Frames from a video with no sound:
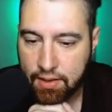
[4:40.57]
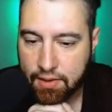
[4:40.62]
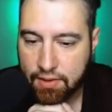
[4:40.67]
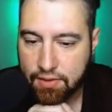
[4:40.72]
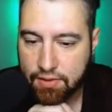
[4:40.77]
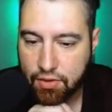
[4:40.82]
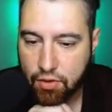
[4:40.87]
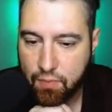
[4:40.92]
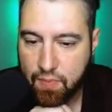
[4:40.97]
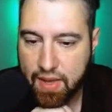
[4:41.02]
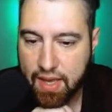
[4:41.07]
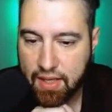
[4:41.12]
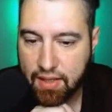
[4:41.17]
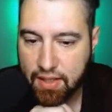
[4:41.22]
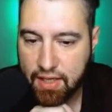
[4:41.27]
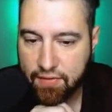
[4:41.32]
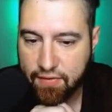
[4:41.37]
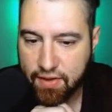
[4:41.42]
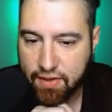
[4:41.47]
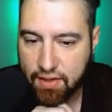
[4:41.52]
So
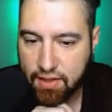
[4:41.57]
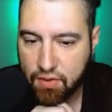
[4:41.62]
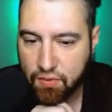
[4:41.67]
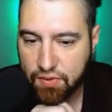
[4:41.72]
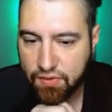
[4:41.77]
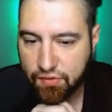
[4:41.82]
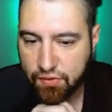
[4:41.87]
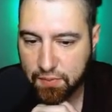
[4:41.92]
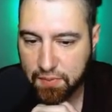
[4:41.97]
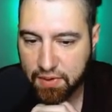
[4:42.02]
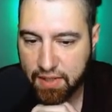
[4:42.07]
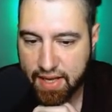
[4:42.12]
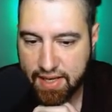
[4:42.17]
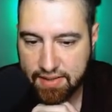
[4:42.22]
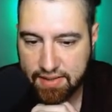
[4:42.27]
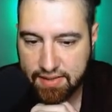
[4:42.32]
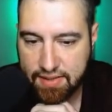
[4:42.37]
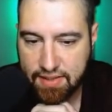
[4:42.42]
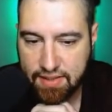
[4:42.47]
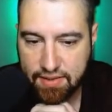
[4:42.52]
Bayleaf, I think it was from
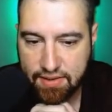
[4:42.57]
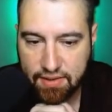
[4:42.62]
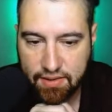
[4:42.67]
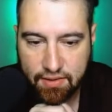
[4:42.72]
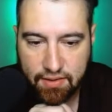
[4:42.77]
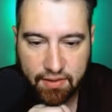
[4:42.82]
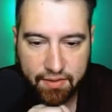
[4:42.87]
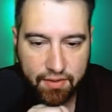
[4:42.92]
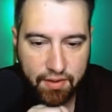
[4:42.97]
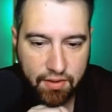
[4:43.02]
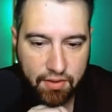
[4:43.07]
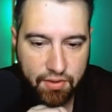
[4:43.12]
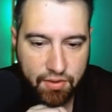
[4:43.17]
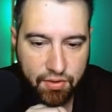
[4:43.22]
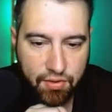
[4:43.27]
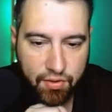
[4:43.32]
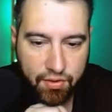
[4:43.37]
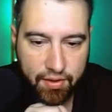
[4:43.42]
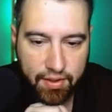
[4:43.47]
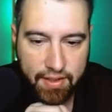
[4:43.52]
last season, nothing
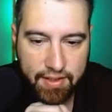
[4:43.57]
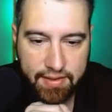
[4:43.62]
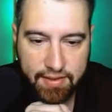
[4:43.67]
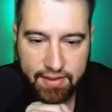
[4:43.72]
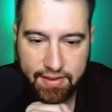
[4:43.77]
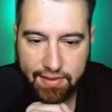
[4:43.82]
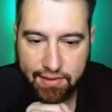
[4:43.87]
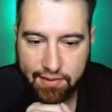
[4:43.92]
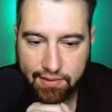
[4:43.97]
too crazy.